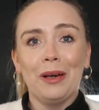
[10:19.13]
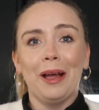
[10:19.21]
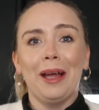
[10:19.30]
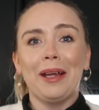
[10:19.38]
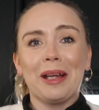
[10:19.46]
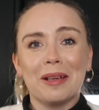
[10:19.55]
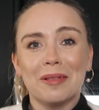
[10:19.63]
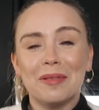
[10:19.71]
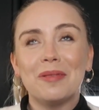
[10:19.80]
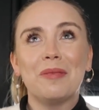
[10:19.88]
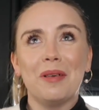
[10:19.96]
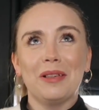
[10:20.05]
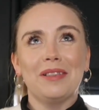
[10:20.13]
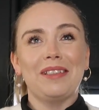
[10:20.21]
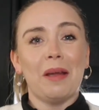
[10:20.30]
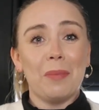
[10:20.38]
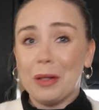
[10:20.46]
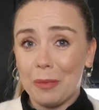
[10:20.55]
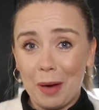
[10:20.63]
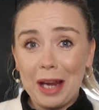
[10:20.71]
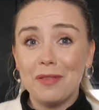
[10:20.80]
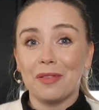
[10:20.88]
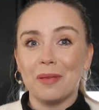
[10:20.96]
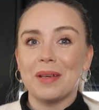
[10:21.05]
like stepping
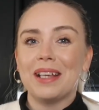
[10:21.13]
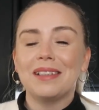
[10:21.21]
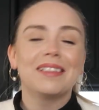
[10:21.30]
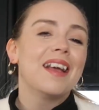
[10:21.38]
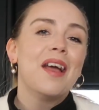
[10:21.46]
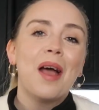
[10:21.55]
away from it,